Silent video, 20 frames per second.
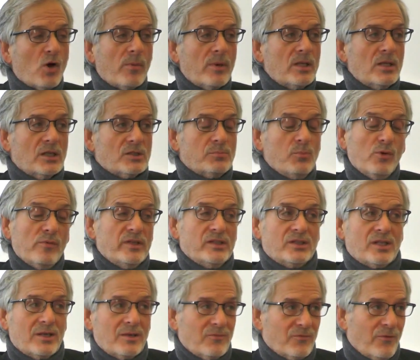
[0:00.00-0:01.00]
nobody does
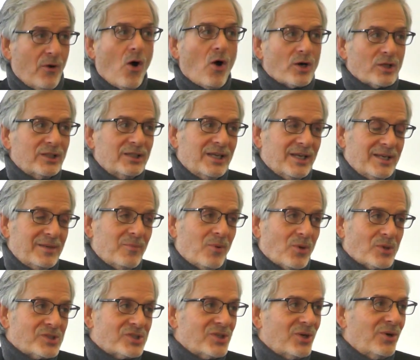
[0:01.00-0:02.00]
movies hardly
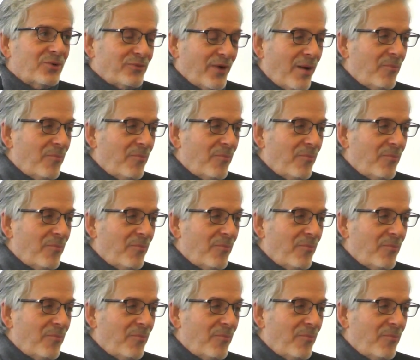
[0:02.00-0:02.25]
anymore. So if